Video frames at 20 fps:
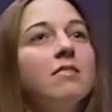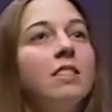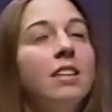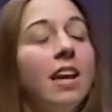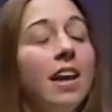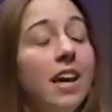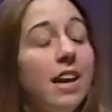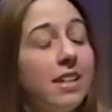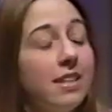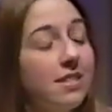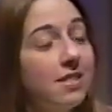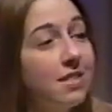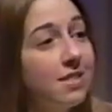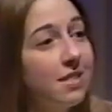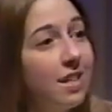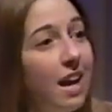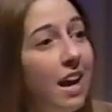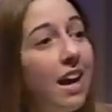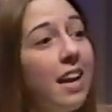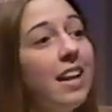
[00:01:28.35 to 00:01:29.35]
Yes,
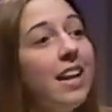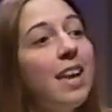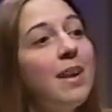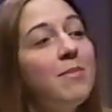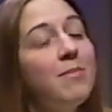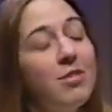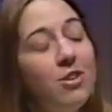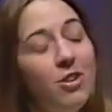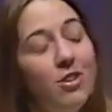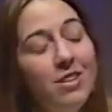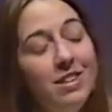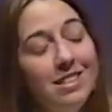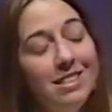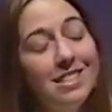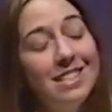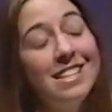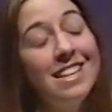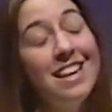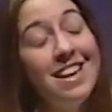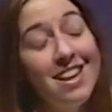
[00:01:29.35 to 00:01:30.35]
I am going
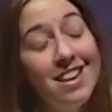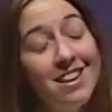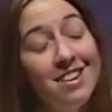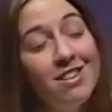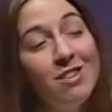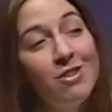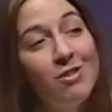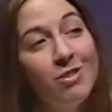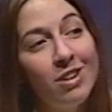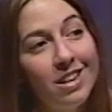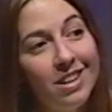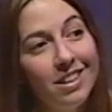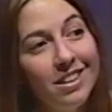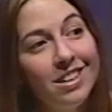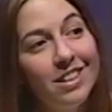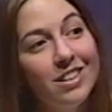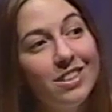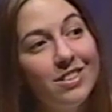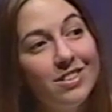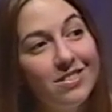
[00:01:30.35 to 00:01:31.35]
to Canton, Ohio.
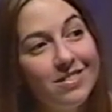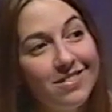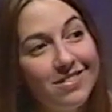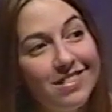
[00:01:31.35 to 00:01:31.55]
Hey,